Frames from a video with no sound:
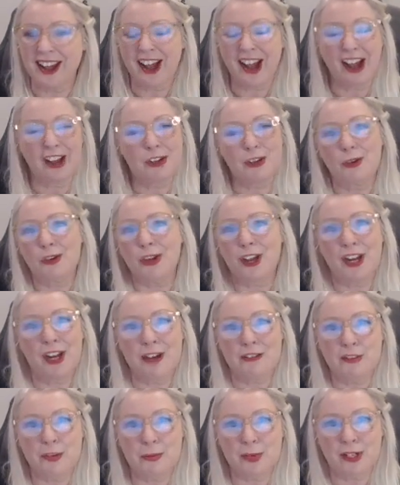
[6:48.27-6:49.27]
I know not
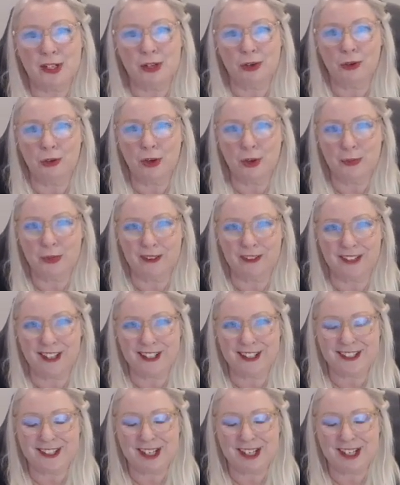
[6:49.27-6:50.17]
everybody grew up in that